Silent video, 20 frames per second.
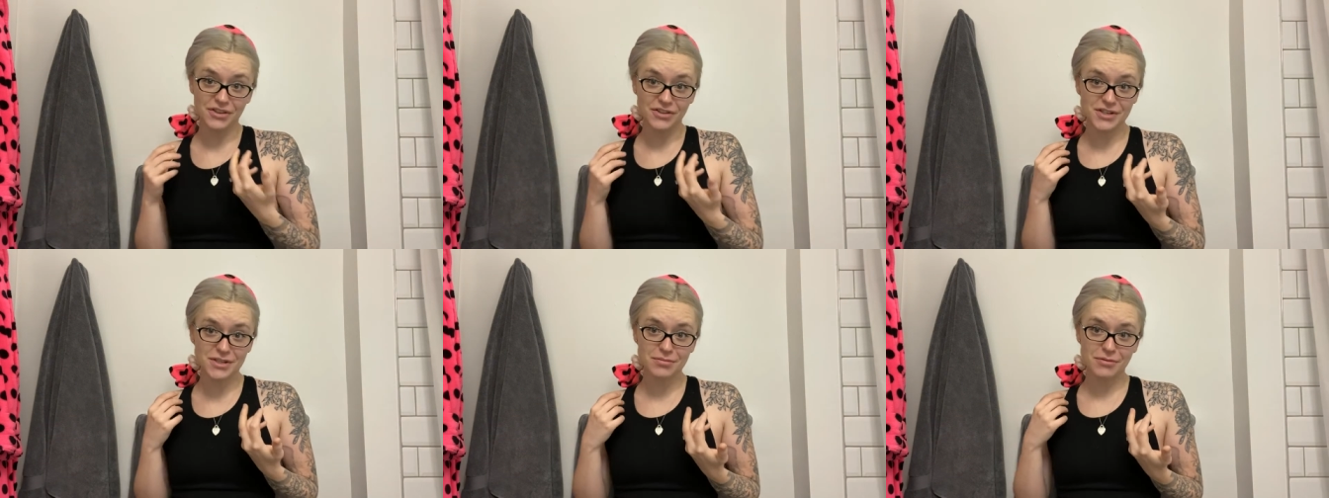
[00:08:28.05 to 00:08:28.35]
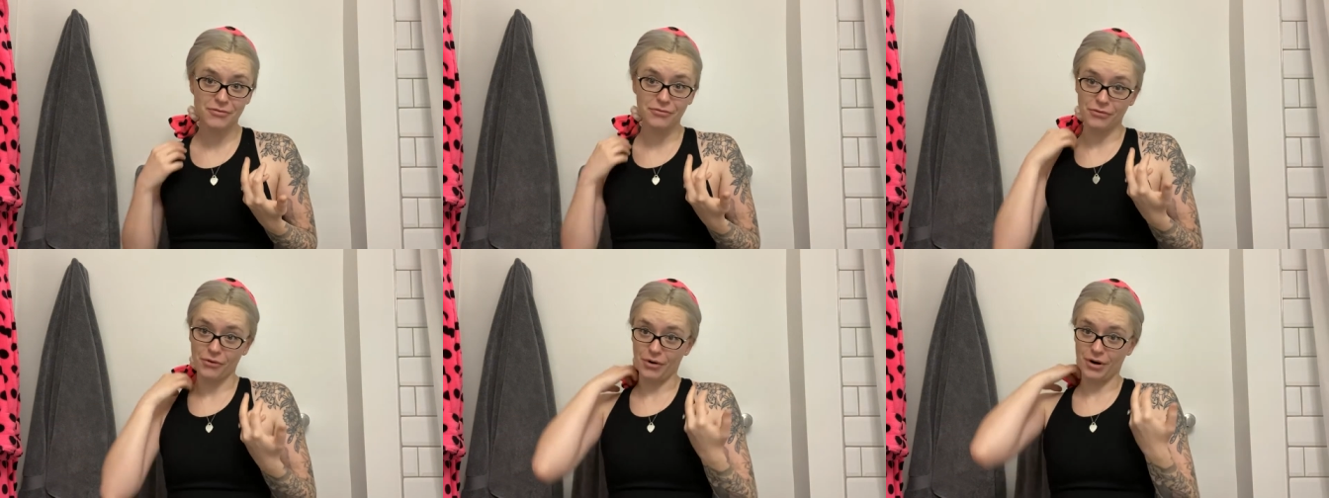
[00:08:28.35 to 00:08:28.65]
this
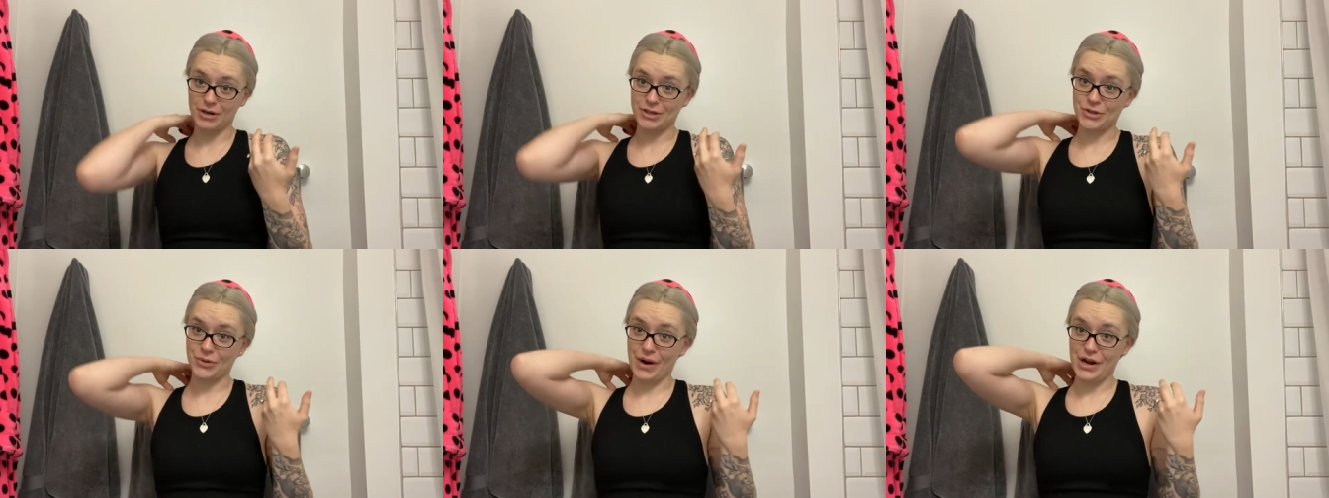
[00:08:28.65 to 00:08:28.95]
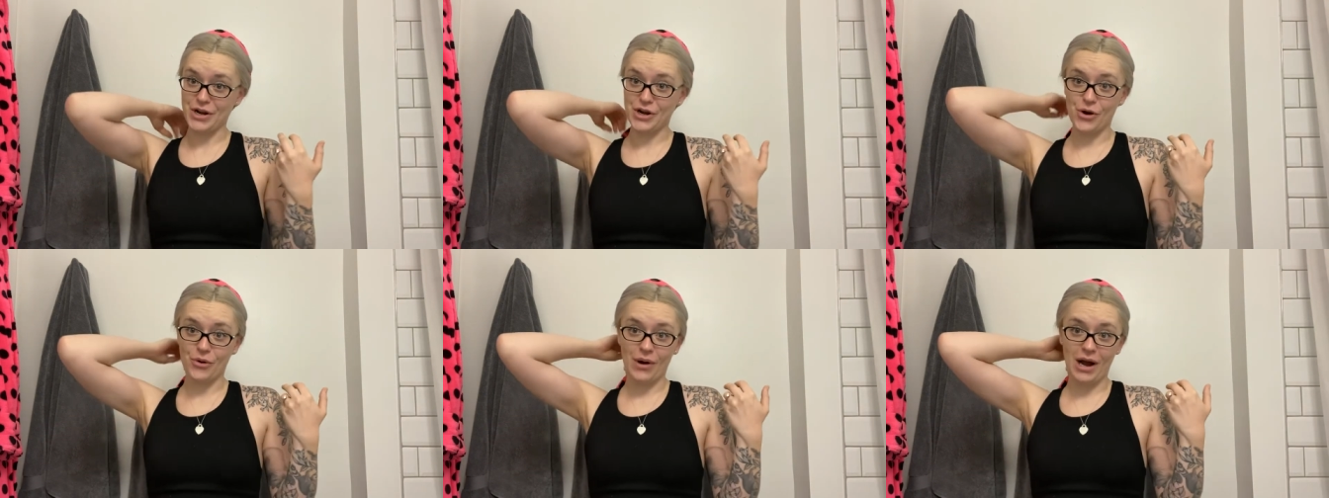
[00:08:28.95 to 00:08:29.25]
before, so I
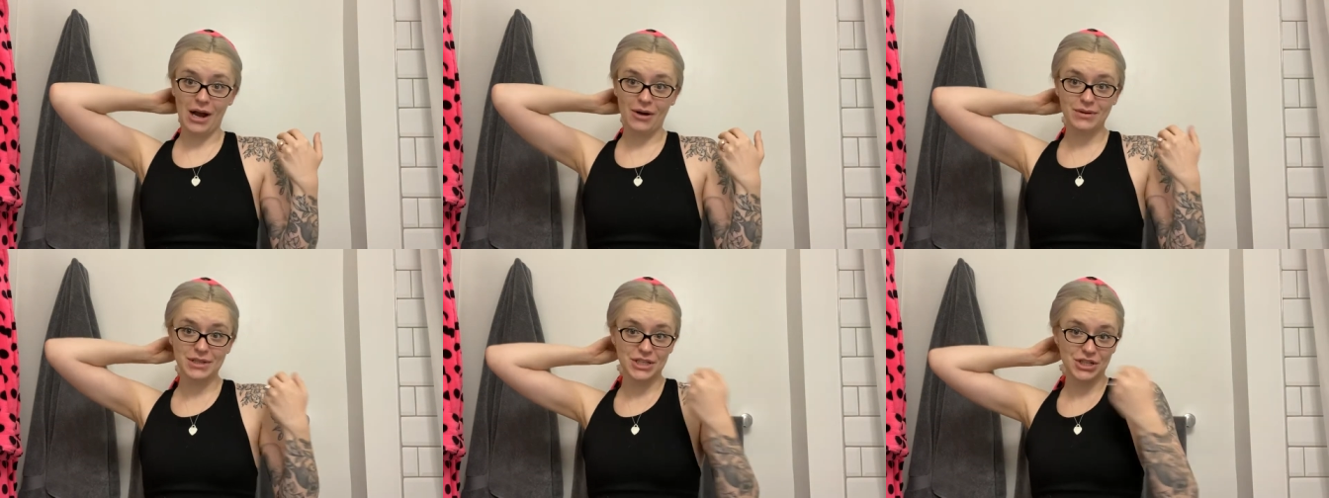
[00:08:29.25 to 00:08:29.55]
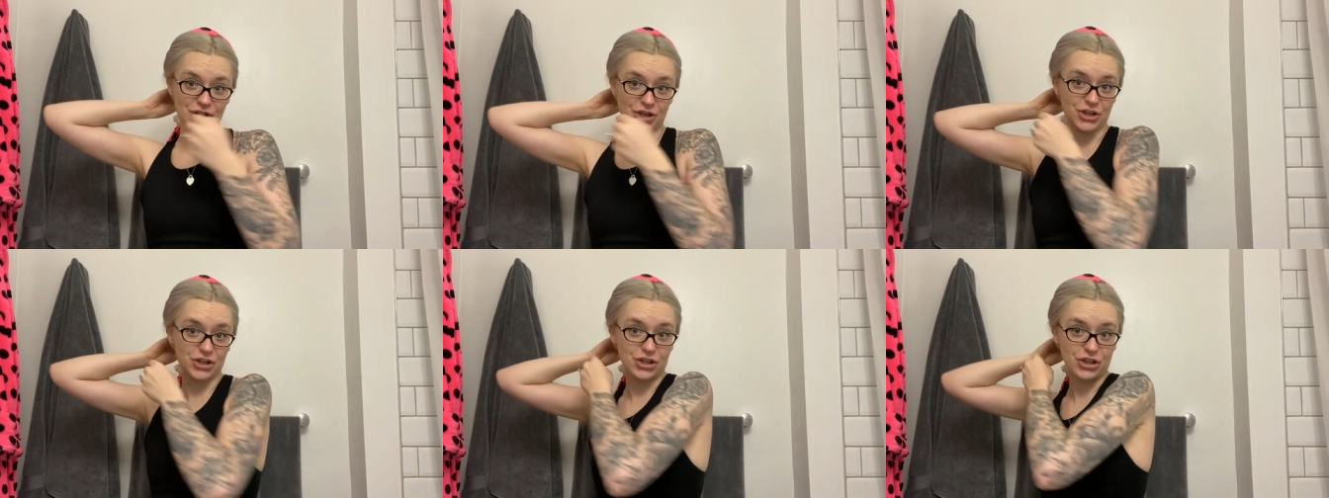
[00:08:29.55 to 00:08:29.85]
know how it's
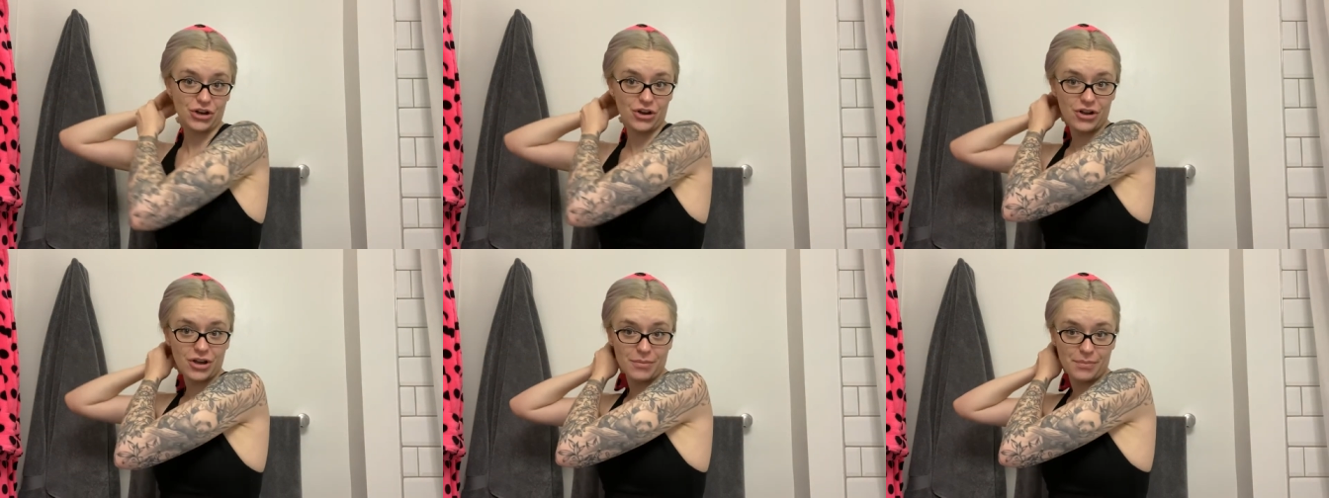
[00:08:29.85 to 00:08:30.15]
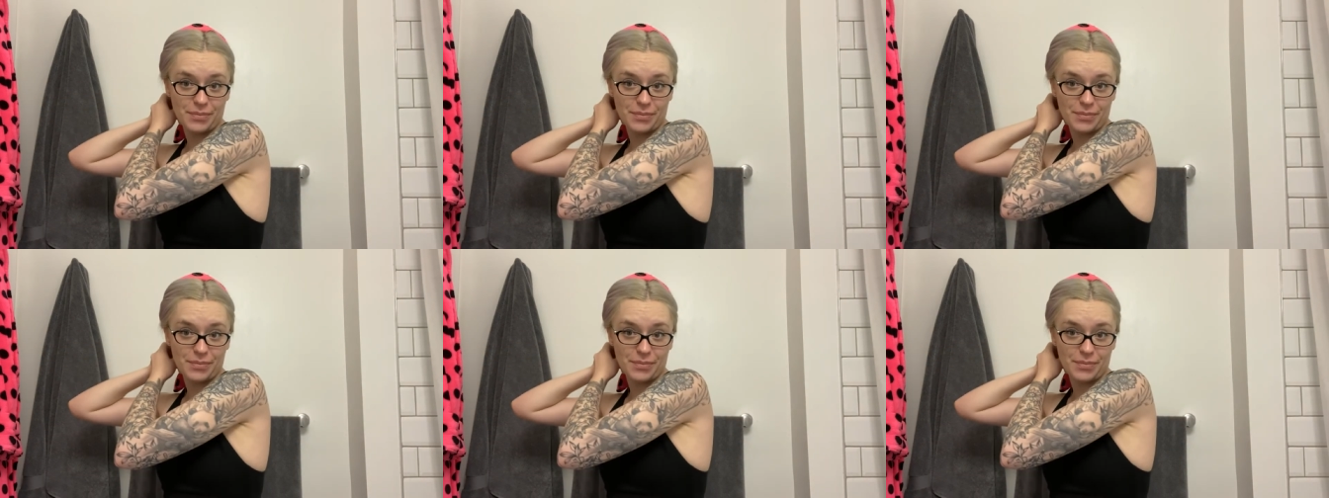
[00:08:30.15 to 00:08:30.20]
gonna look,